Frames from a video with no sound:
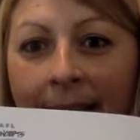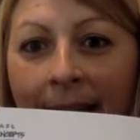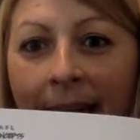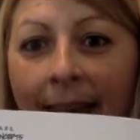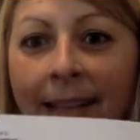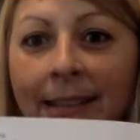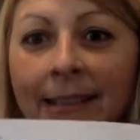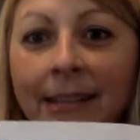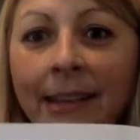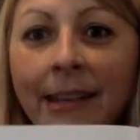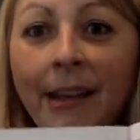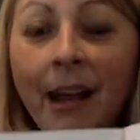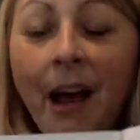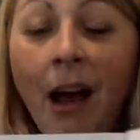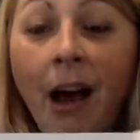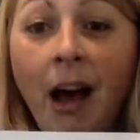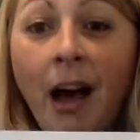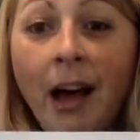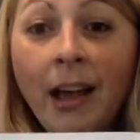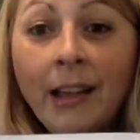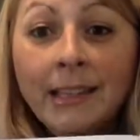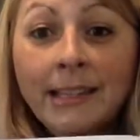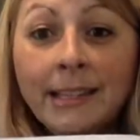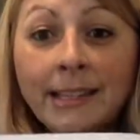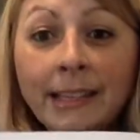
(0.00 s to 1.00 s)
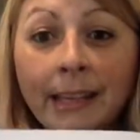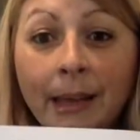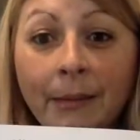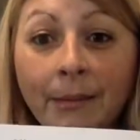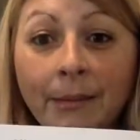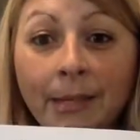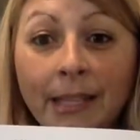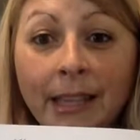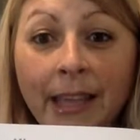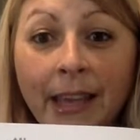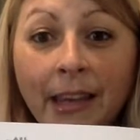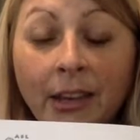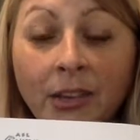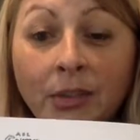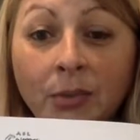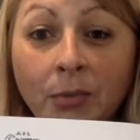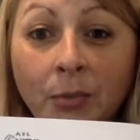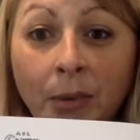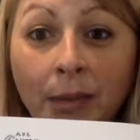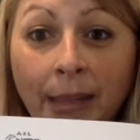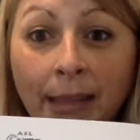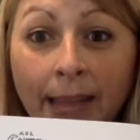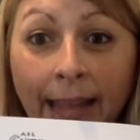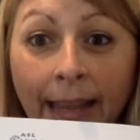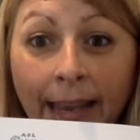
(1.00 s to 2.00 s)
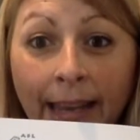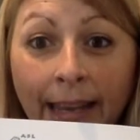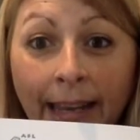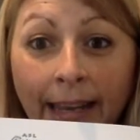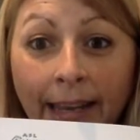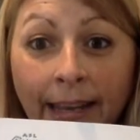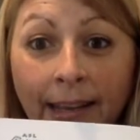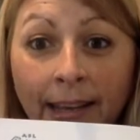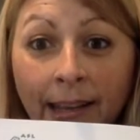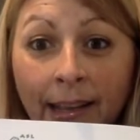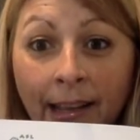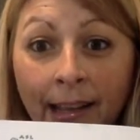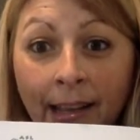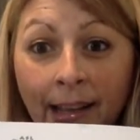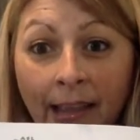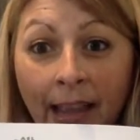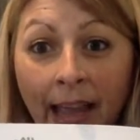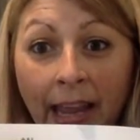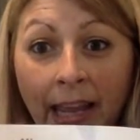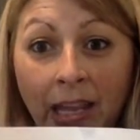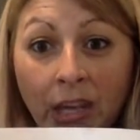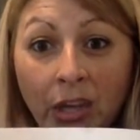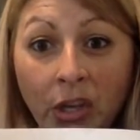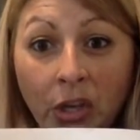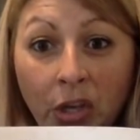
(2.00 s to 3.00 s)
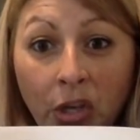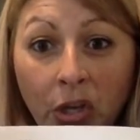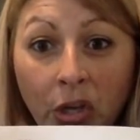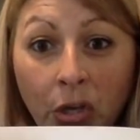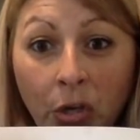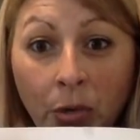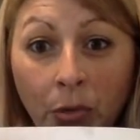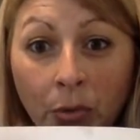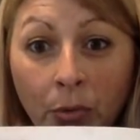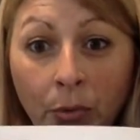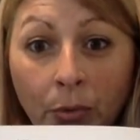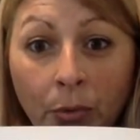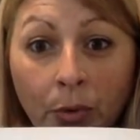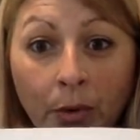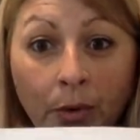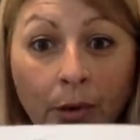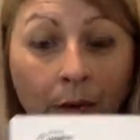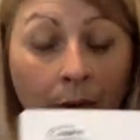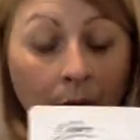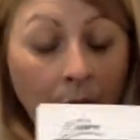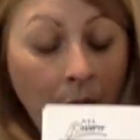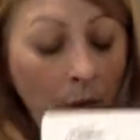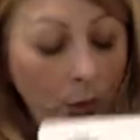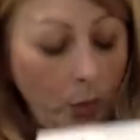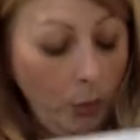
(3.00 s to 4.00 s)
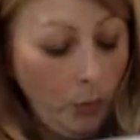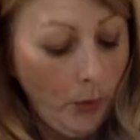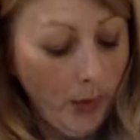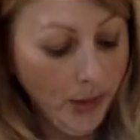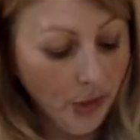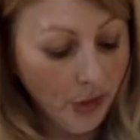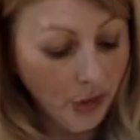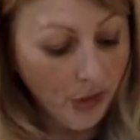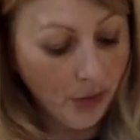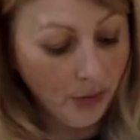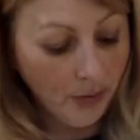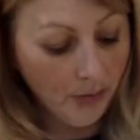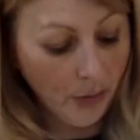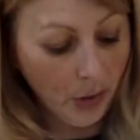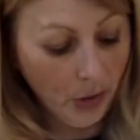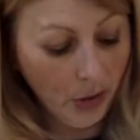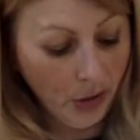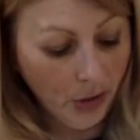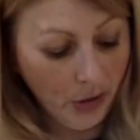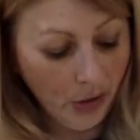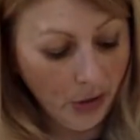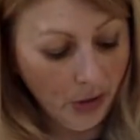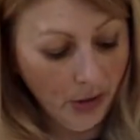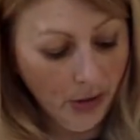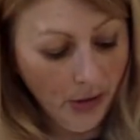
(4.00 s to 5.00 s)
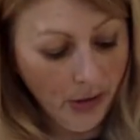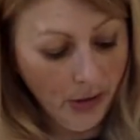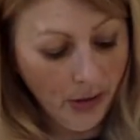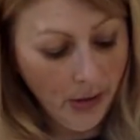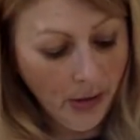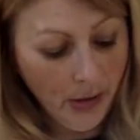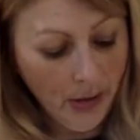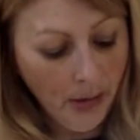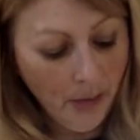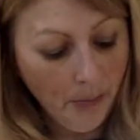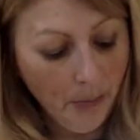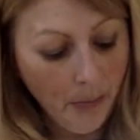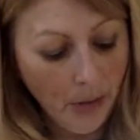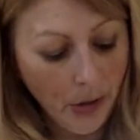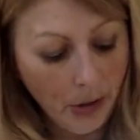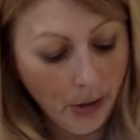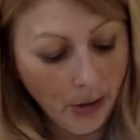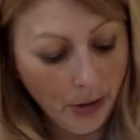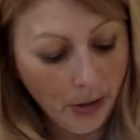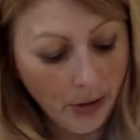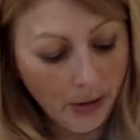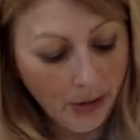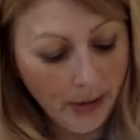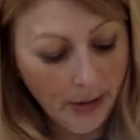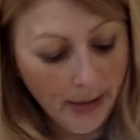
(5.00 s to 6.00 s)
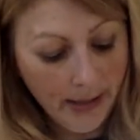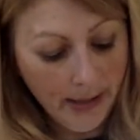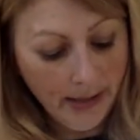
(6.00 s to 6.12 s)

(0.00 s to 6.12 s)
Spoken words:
has a concept that is related, like Q, question marker.